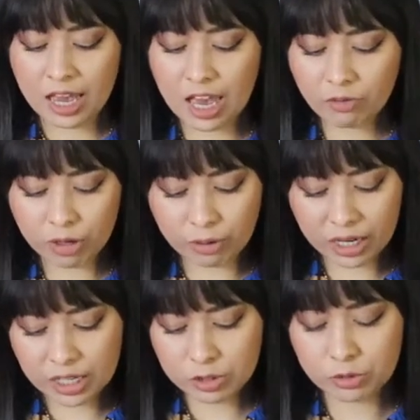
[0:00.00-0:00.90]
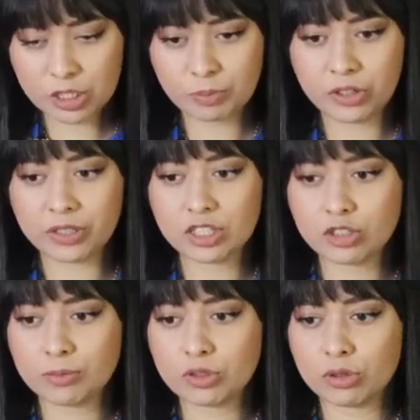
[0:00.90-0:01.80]
Everyone has to
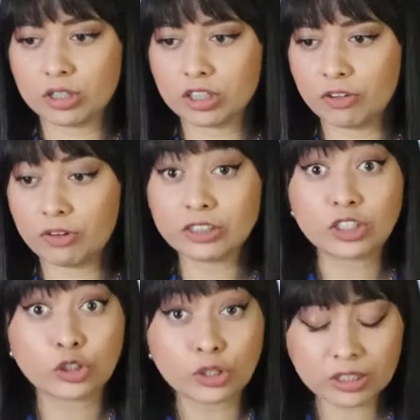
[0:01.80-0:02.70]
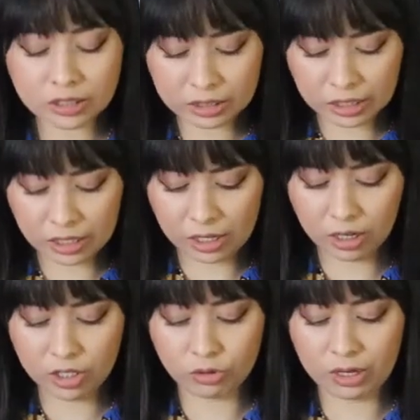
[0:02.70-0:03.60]
experience some sort of
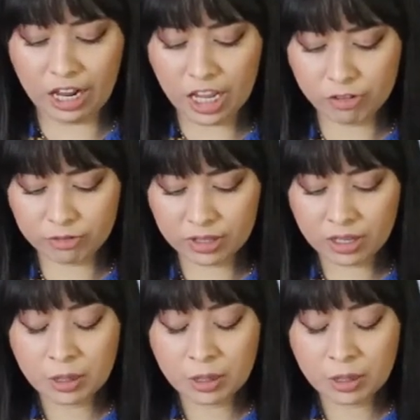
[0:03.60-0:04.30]
uncertainty in your life